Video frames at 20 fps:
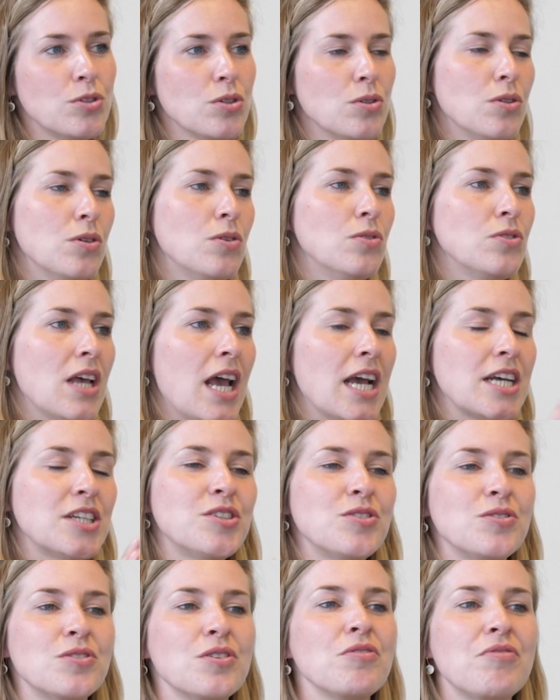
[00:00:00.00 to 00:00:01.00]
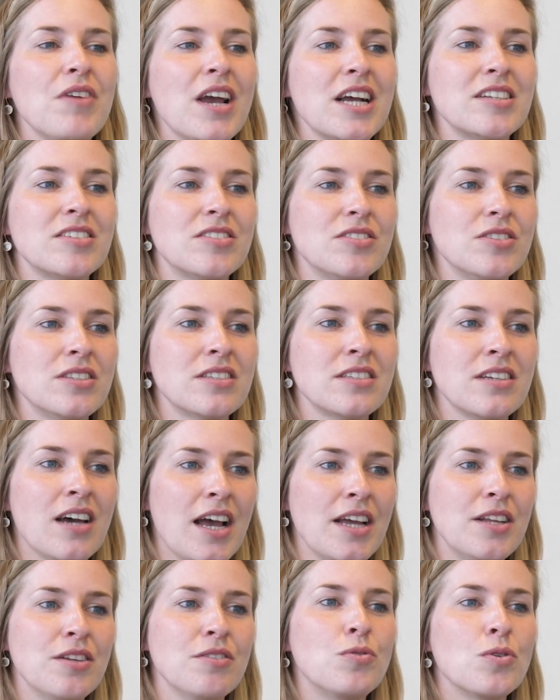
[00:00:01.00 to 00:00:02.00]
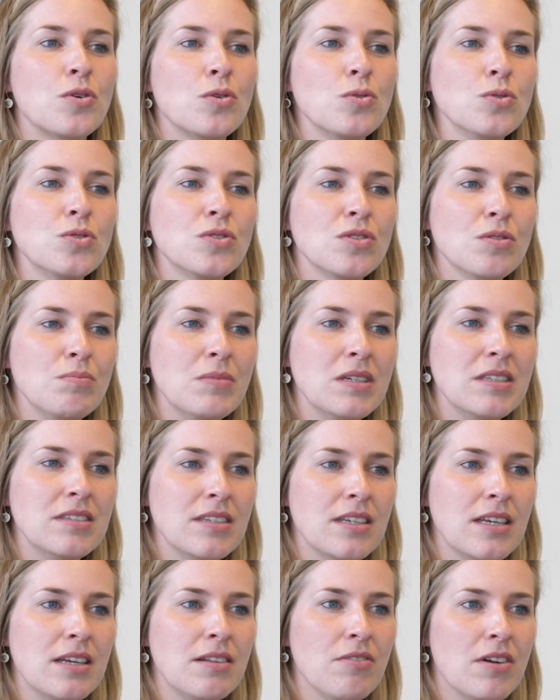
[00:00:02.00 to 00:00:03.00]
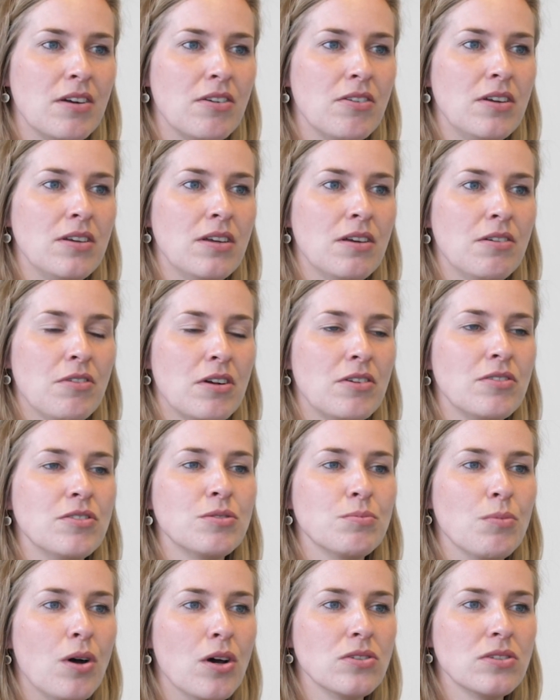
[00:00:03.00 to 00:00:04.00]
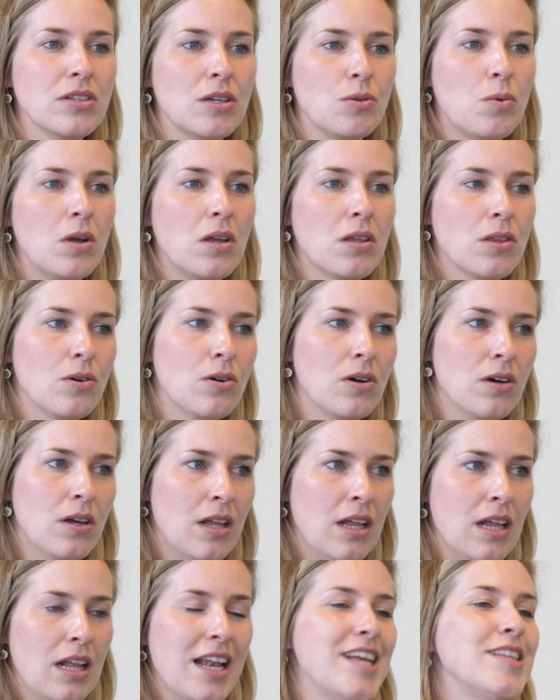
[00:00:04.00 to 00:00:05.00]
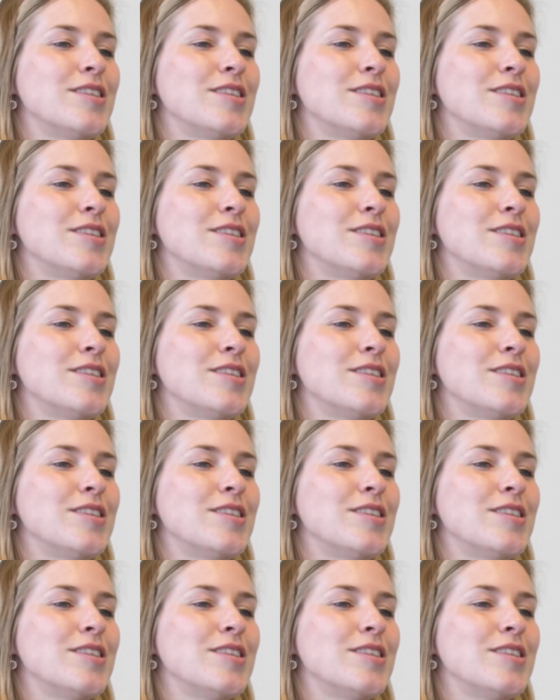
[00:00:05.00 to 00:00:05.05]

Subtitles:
So those external factors kind of were also missing in various models, and we thought,